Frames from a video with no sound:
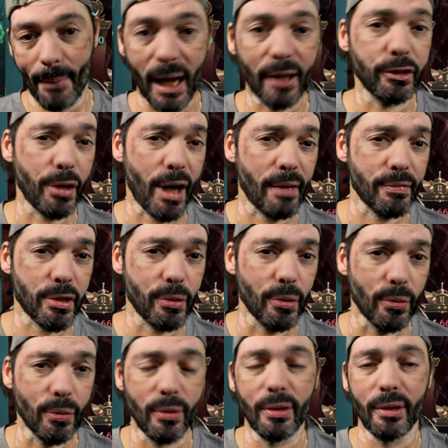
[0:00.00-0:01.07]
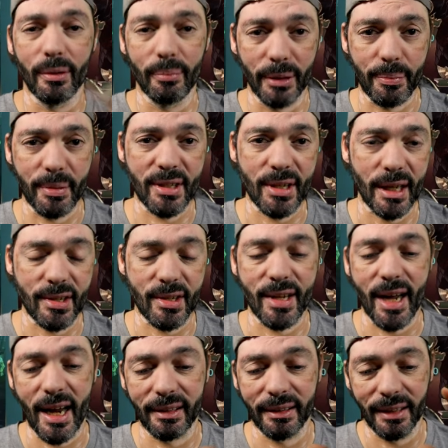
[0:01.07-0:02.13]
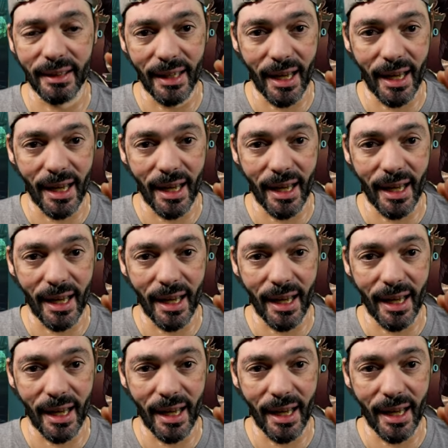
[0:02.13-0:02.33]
I do have school, but besides that,